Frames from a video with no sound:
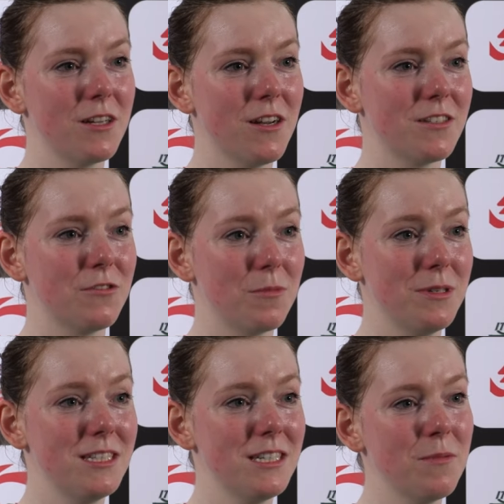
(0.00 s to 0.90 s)
because you're
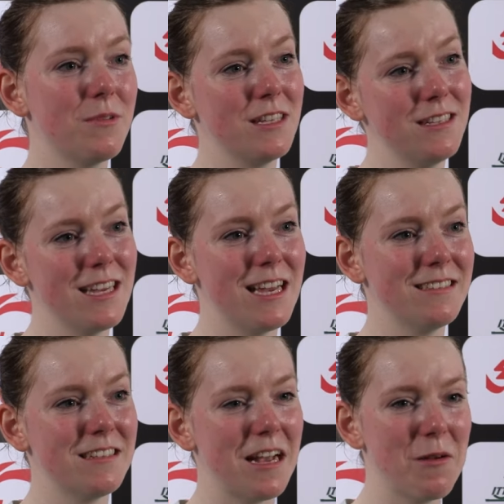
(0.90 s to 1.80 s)
busy, but in the
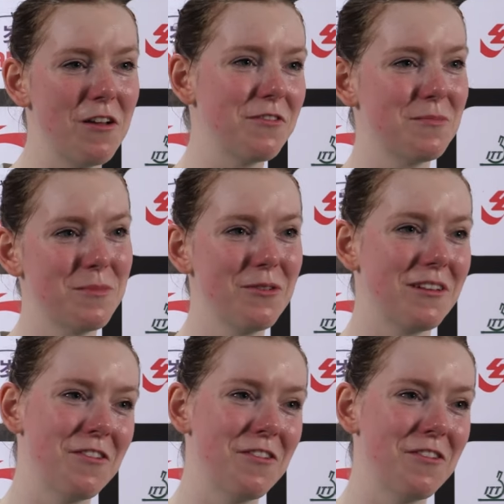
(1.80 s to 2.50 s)
end, I love them both.